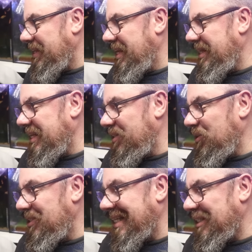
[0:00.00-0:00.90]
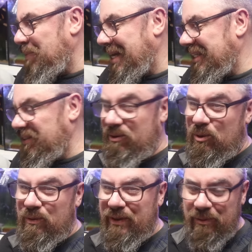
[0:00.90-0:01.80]
And then I took six bags of
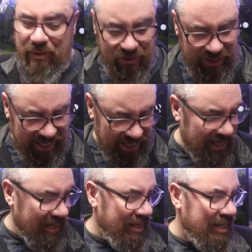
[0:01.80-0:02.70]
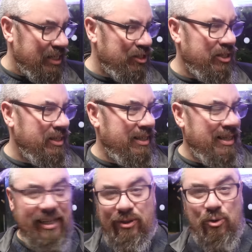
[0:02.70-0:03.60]
goldfish with three in each,
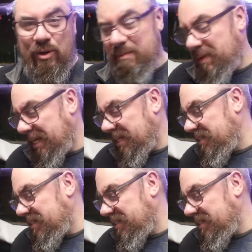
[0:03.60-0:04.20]
and two came back.